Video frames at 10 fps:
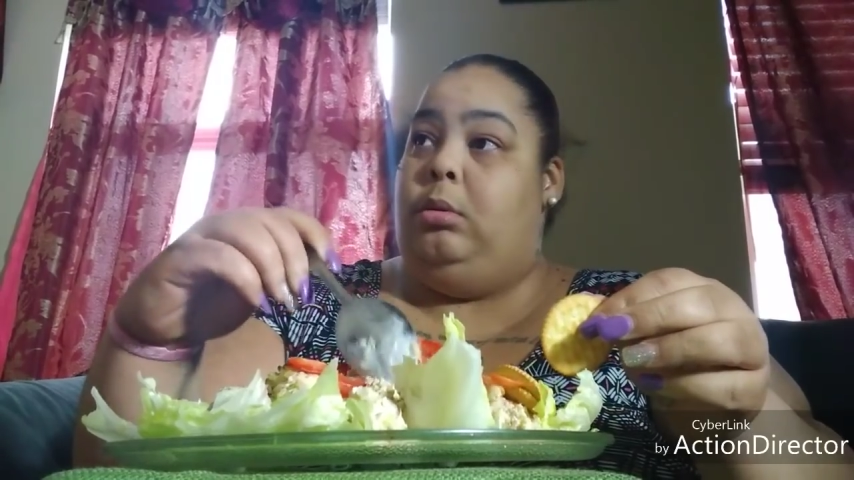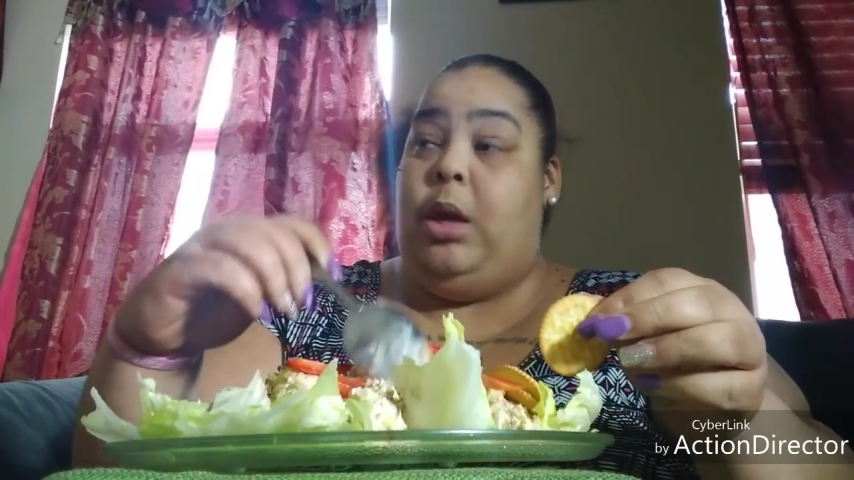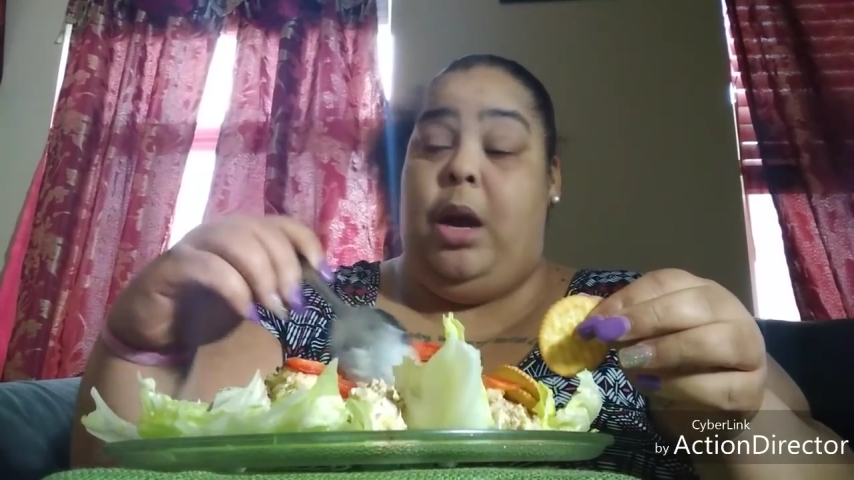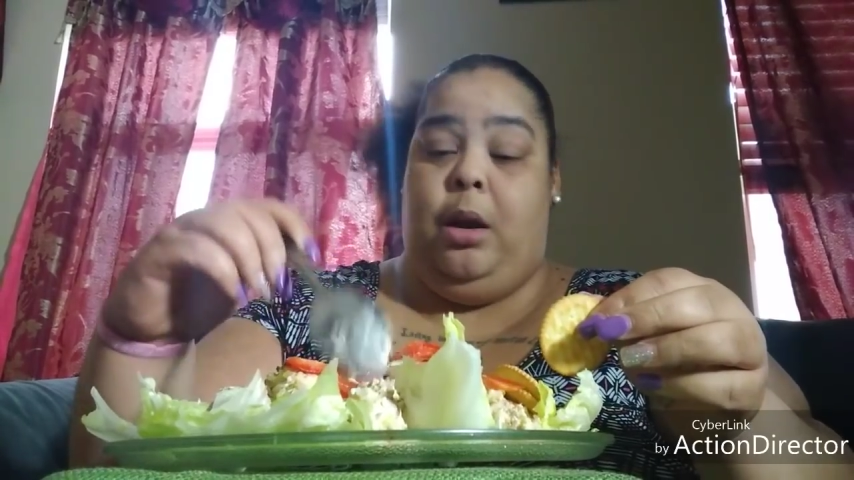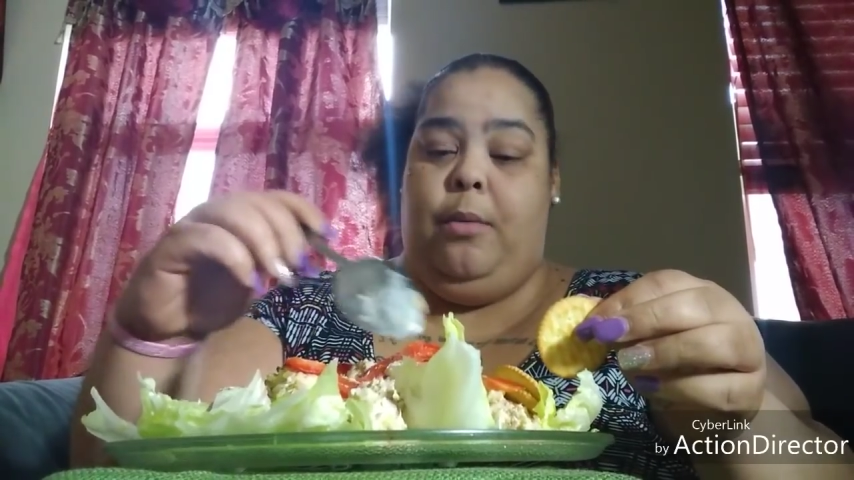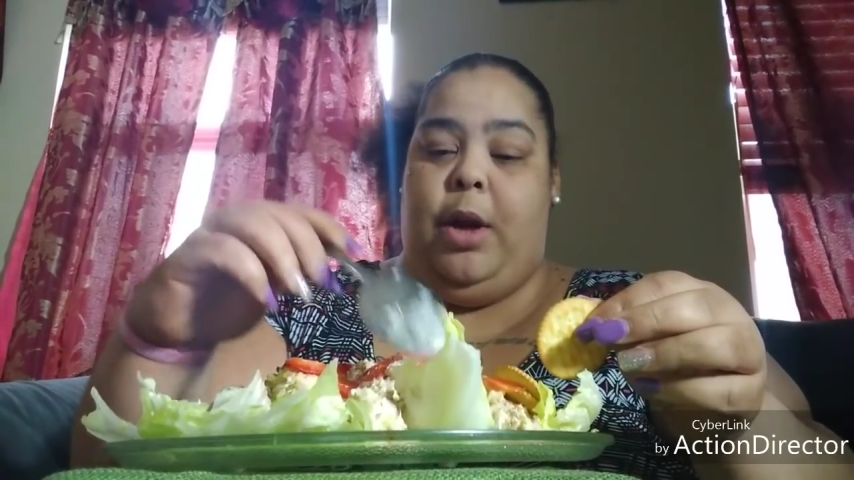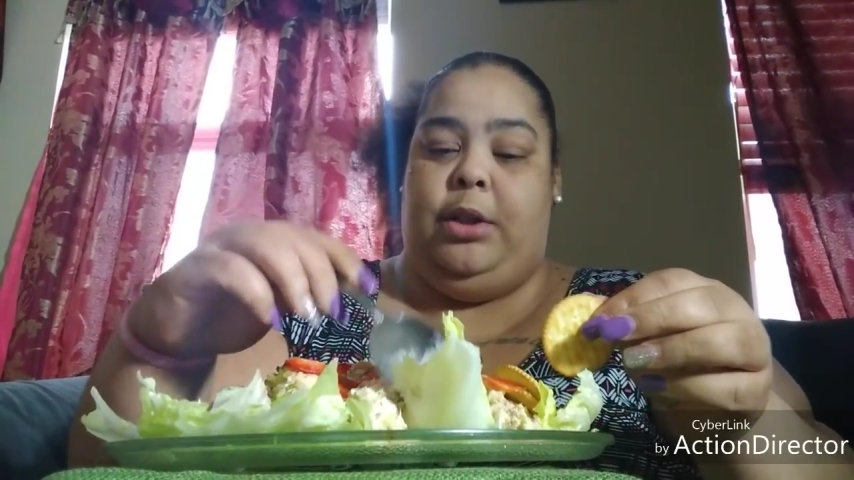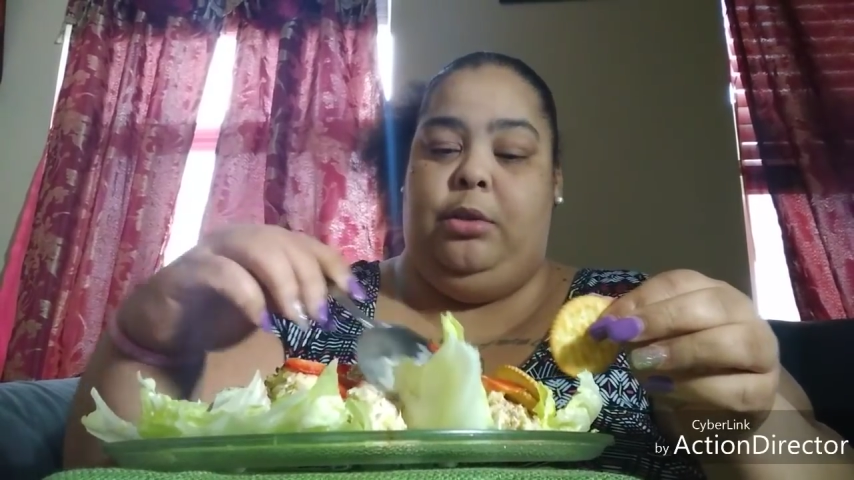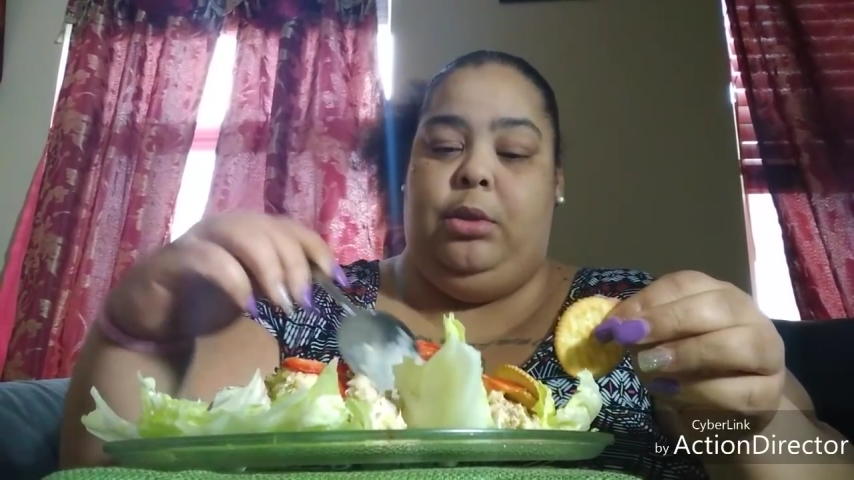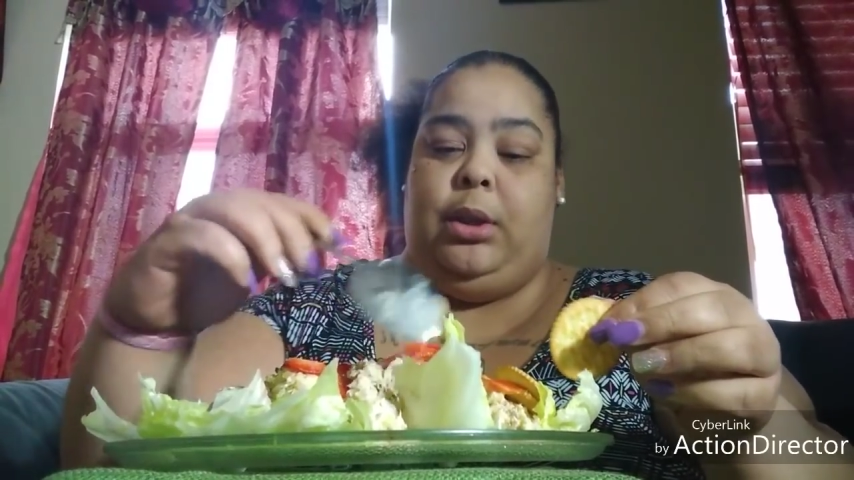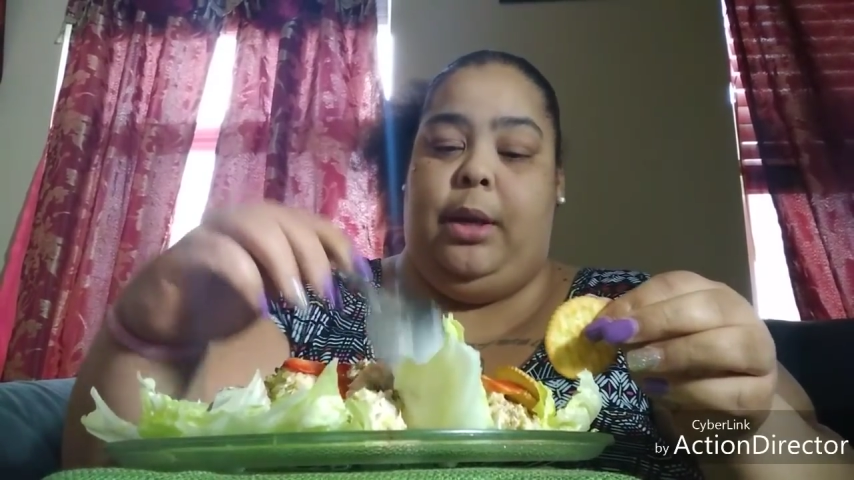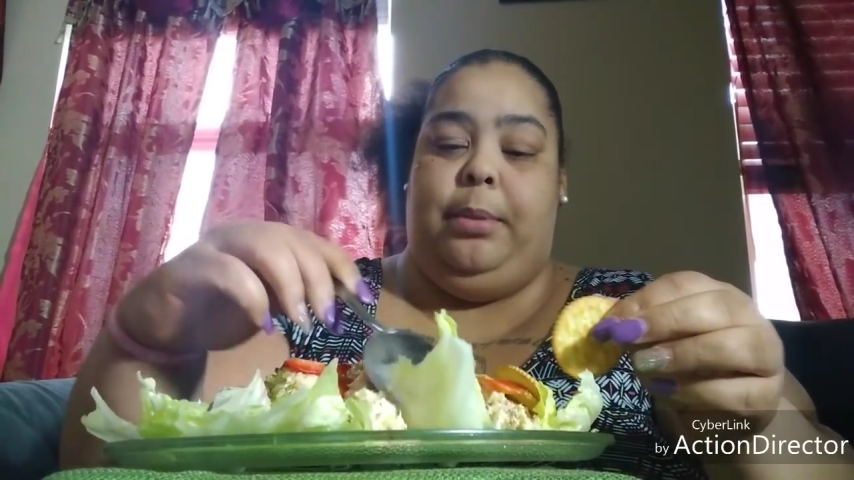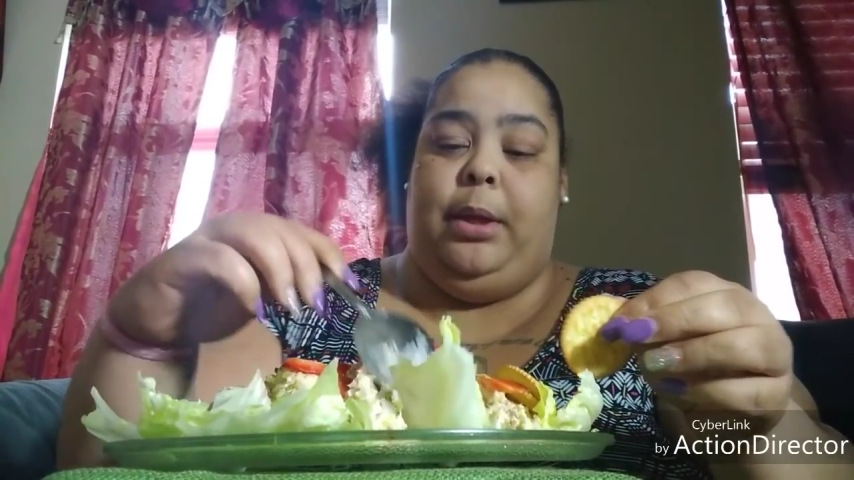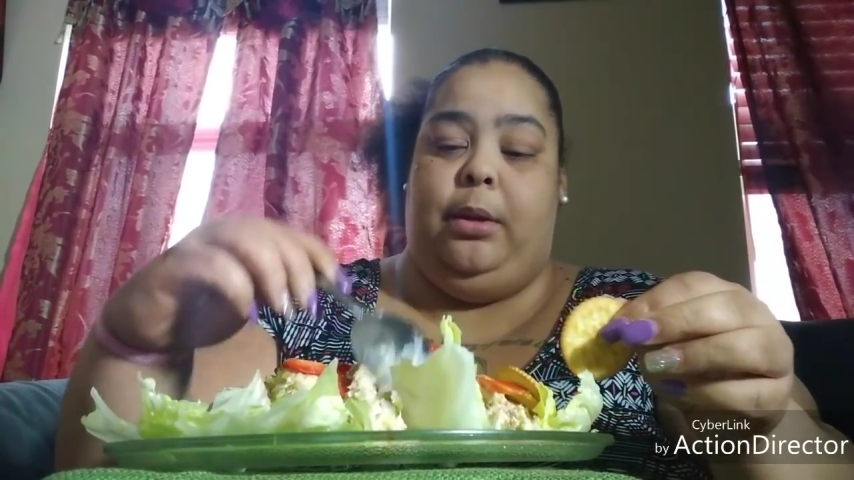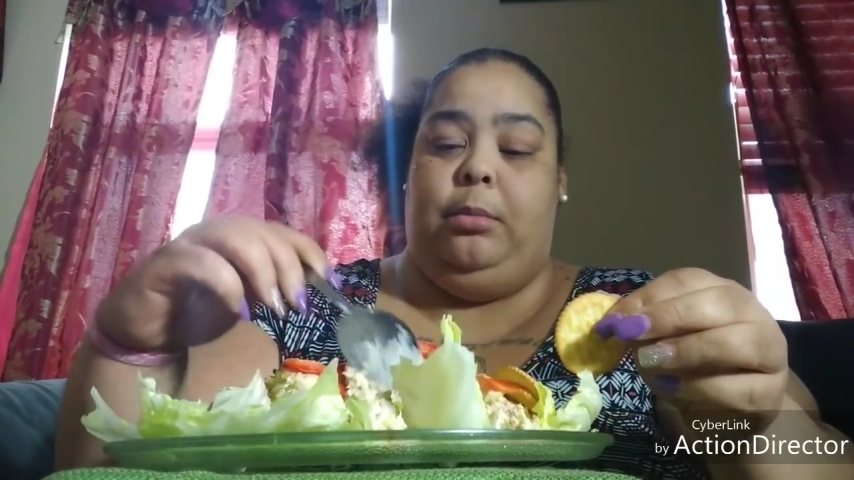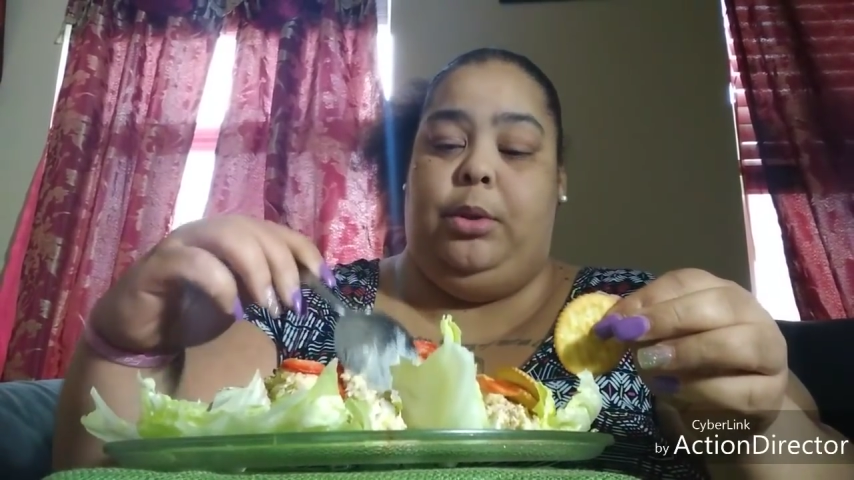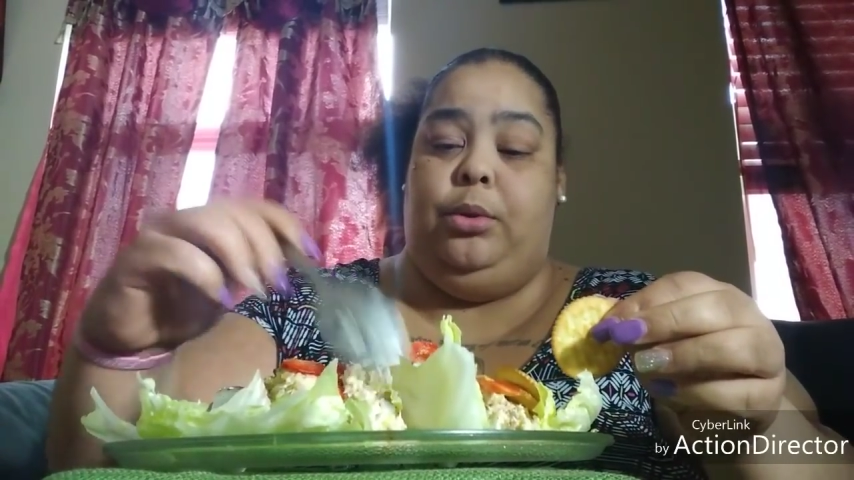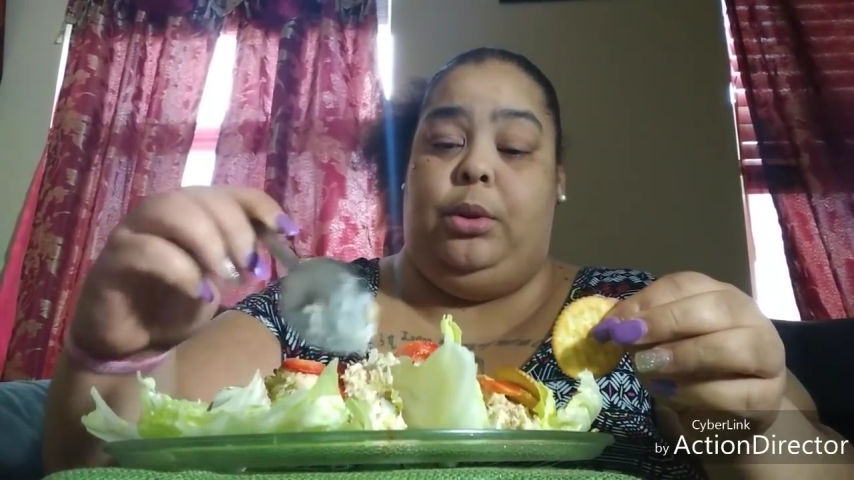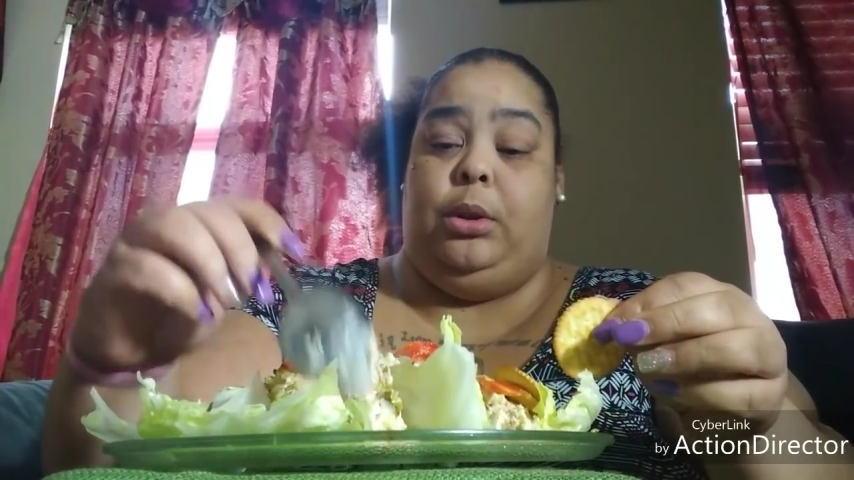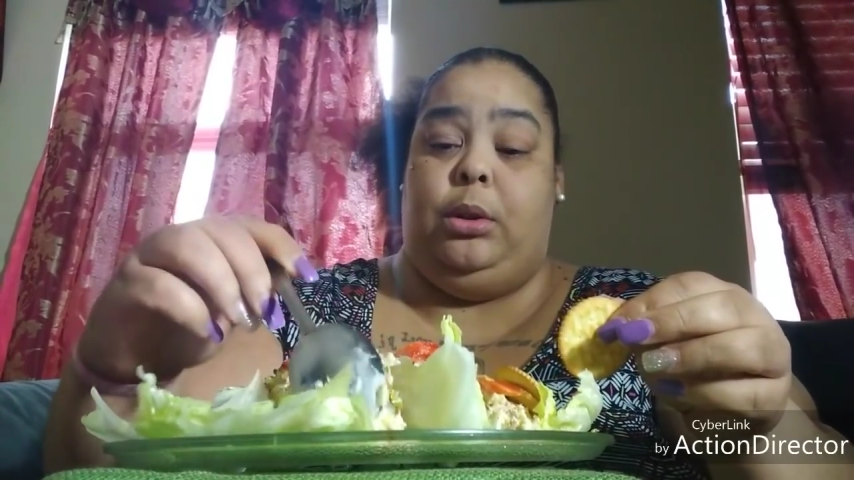Now I can watch it, you just can't play no
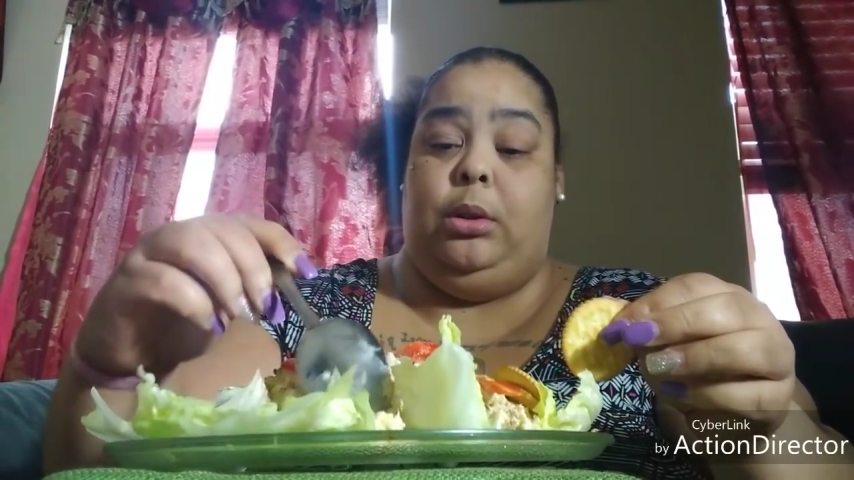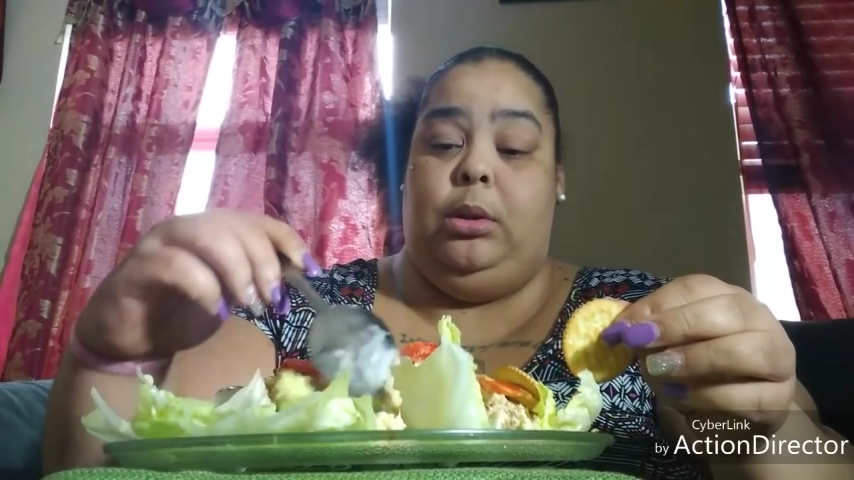music.